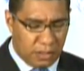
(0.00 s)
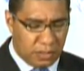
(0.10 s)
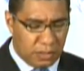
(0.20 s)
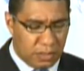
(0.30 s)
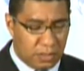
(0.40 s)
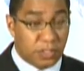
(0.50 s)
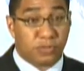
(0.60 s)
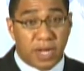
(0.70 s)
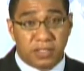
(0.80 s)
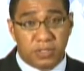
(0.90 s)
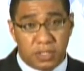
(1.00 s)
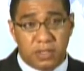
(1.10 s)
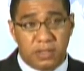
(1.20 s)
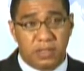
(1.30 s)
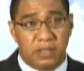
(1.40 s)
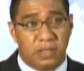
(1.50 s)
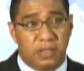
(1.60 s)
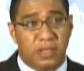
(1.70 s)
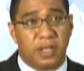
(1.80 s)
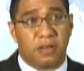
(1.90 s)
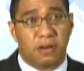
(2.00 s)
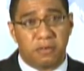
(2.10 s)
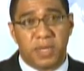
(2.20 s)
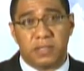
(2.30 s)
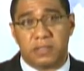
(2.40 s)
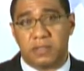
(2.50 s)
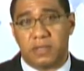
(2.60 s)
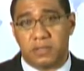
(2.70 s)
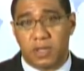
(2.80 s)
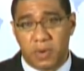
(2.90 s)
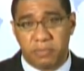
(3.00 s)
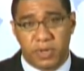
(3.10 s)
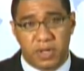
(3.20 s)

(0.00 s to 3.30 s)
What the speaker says: The strategy that the government is now employing